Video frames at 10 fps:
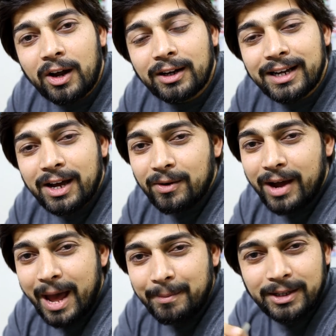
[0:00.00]
not.
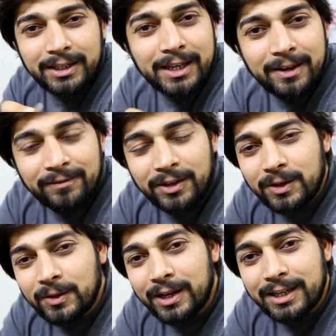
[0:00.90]
Now, I'm gonna give
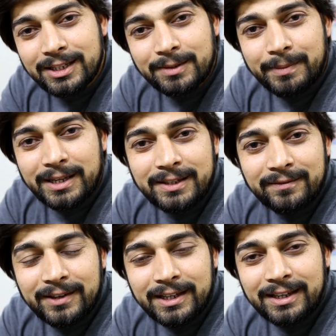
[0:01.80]
you a
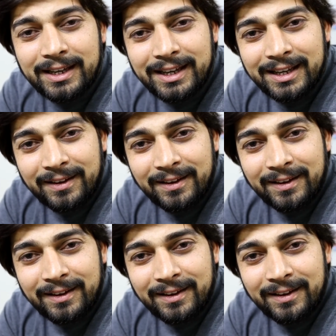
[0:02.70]
specific